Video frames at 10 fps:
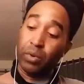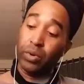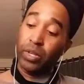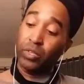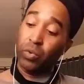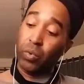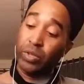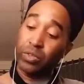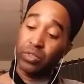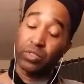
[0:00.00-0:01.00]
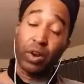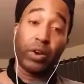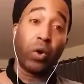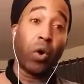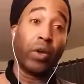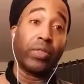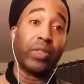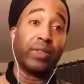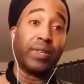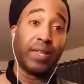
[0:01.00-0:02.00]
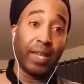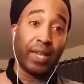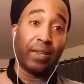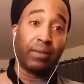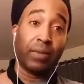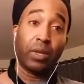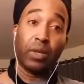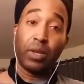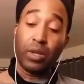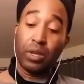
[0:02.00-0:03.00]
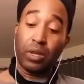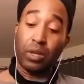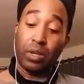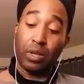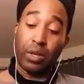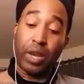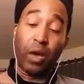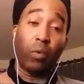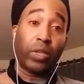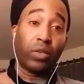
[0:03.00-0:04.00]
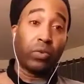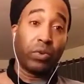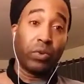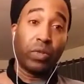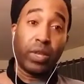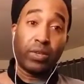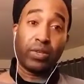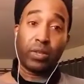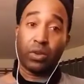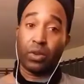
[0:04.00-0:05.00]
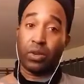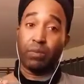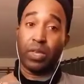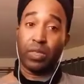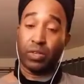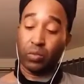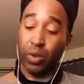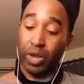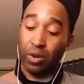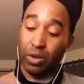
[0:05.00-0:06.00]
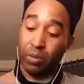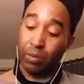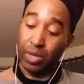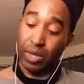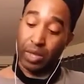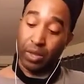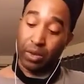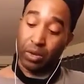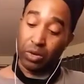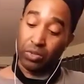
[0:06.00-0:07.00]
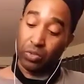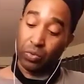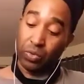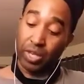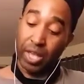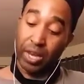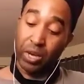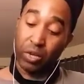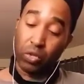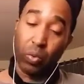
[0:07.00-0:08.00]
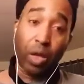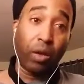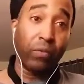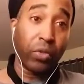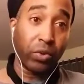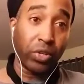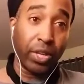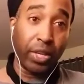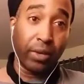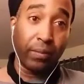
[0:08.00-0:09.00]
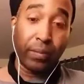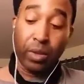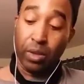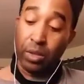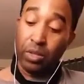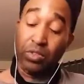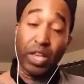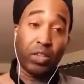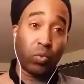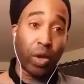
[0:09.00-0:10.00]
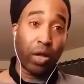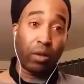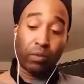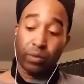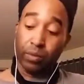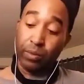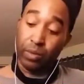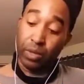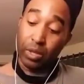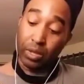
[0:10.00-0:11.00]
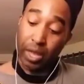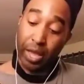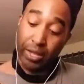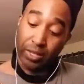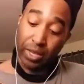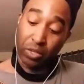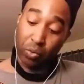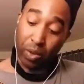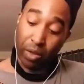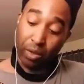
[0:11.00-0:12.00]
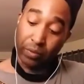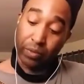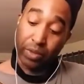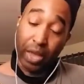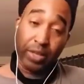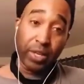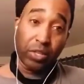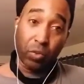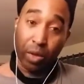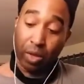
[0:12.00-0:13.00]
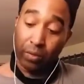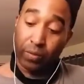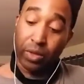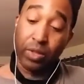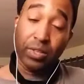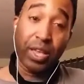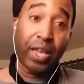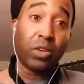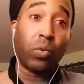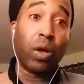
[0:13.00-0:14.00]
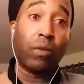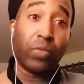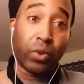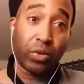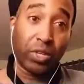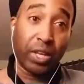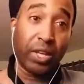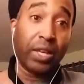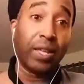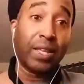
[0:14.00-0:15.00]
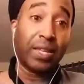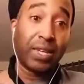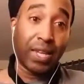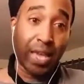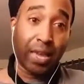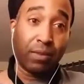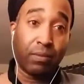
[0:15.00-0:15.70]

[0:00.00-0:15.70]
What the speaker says: is going to start on the D. Now, when you do this, you're going to be this way. You're going to do 10, 12, 13, 10, 12, 9, 10, 12, 9, 10, 12, 10, 12, 13, 10,